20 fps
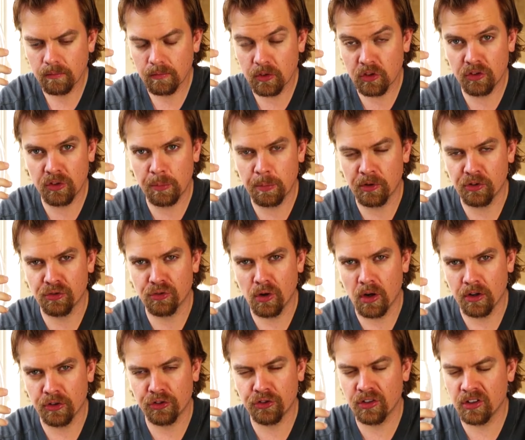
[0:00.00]
super
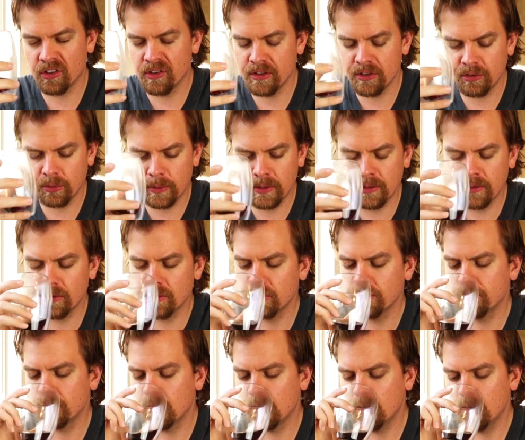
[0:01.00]
strong sugary sweetness.
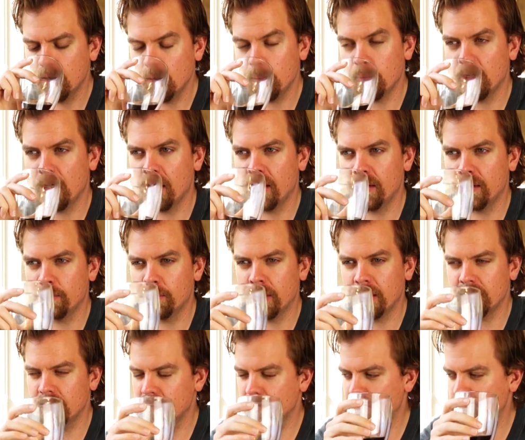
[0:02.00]

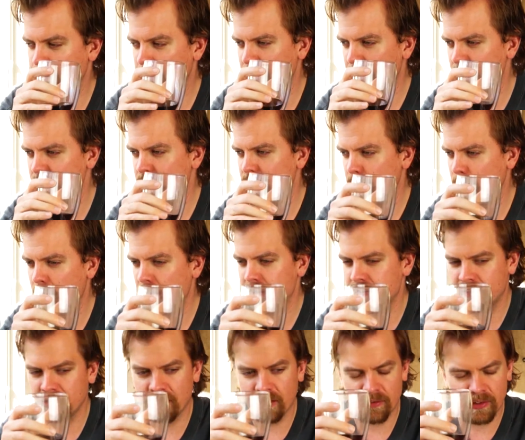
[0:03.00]
But this is what I
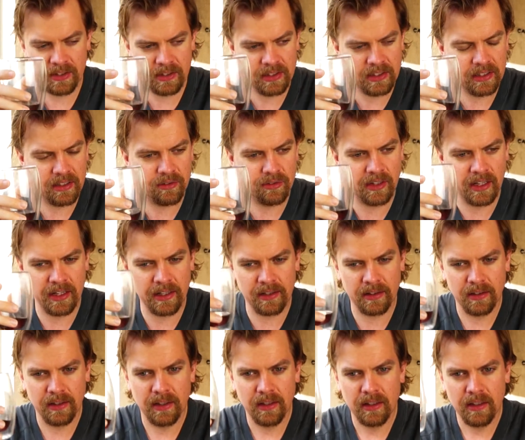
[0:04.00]
think of. I think of like
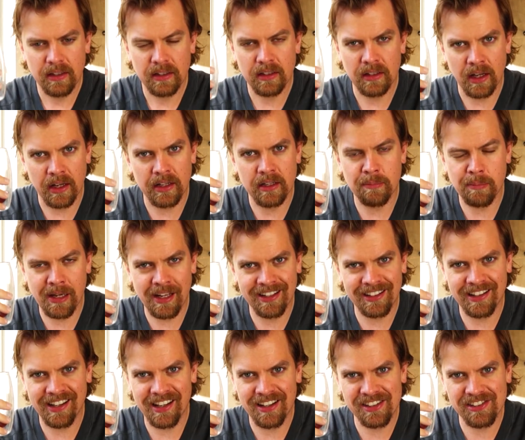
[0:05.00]
nutty
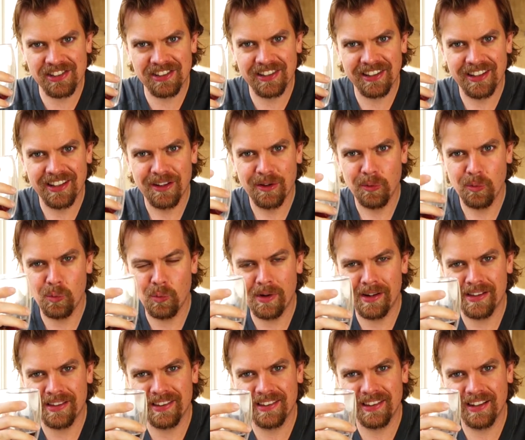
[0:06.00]
pancakes
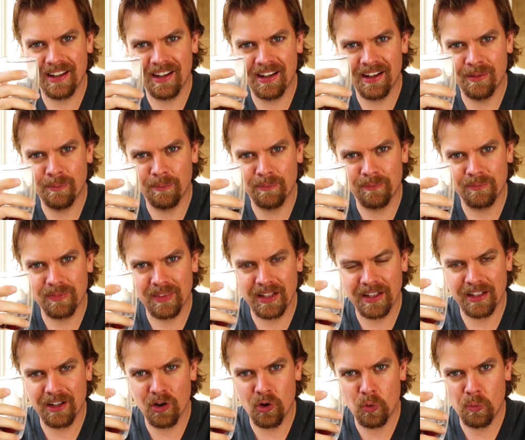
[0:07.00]
with
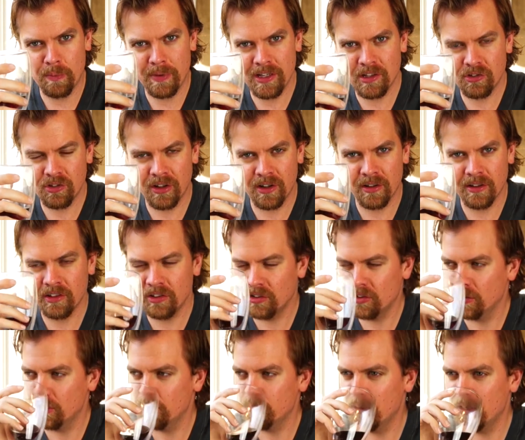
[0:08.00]
like a homemade cherry
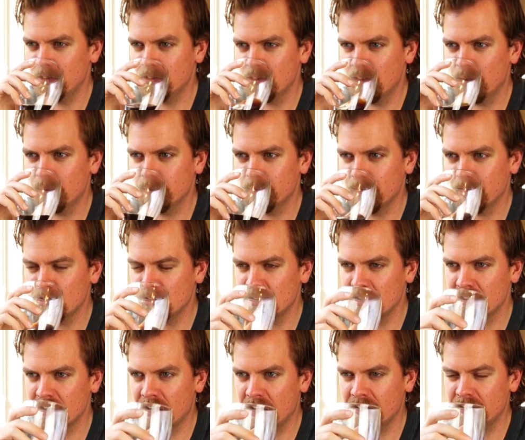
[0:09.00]
syrup on top, because
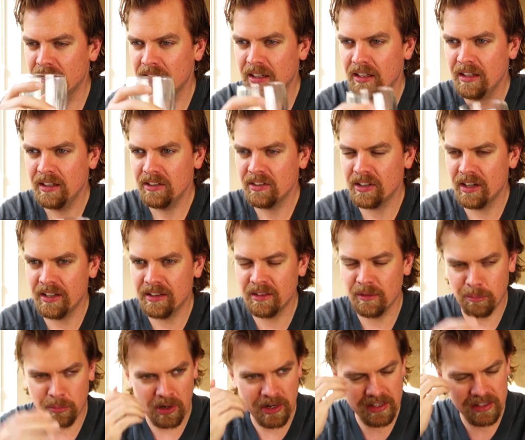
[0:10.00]
it's got
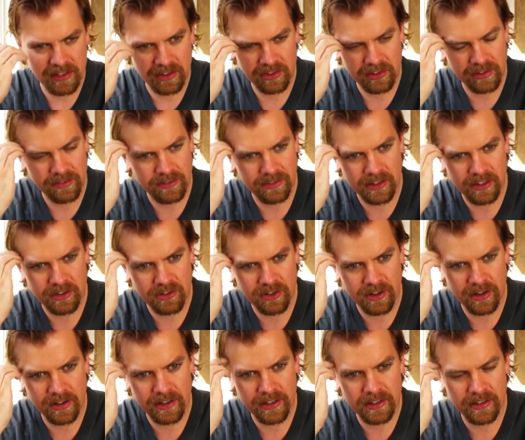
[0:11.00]
the brightness of the
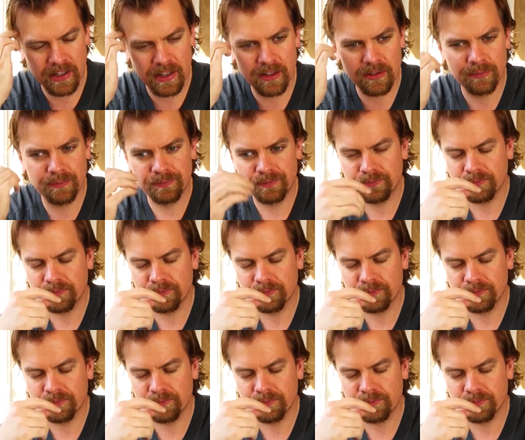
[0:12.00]
cherry in there,